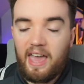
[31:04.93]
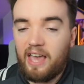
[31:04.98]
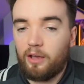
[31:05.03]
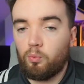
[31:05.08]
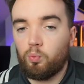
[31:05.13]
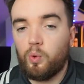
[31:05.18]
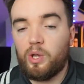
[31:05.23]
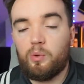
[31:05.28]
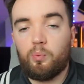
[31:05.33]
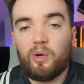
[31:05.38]

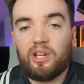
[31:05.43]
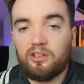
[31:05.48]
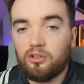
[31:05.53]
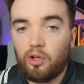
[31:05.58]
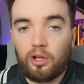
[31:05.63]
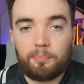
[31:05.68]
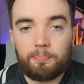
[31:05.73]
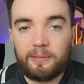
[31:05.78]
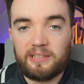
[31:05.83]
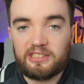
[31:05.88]
We will
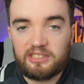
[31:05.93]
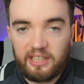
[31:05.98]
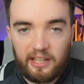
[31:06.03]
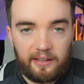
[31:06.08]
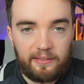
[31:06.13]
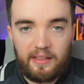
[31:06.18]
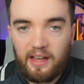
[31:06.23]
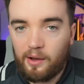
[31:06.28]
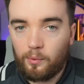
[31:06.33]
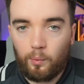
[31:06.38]
not be
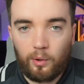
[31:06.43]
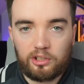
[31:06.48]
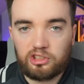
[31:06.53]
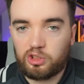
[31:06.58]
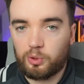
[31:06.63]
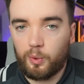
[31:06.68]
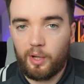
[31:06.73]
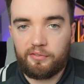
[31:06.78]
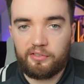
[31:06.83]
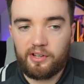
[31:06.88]
seeing that
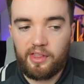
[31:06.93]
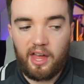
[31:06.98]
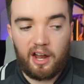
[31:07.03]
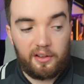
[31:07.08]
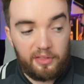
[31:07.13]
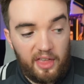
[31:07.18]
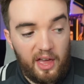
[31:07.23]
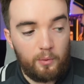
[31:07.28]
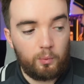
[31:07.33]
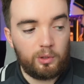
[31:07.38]
whatsoever there.
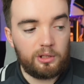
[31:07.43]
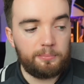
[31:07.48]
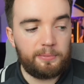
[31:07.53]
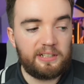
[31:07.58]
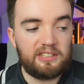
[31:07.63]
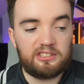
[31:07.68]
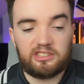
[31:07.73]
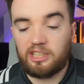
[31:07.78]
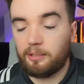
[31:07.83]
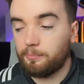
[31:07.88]
There will be
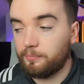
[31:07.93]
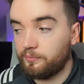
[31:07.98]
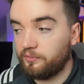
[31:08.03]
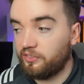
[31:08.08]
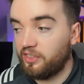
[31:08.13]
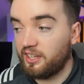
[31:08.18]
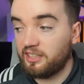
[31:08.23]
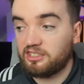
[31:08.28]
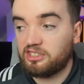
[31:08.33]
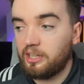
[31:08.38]

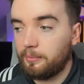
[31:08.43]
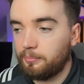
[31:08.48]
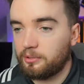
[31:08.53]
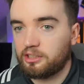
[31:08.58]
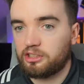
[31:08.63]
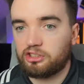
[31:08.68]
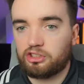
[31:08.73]
something similar.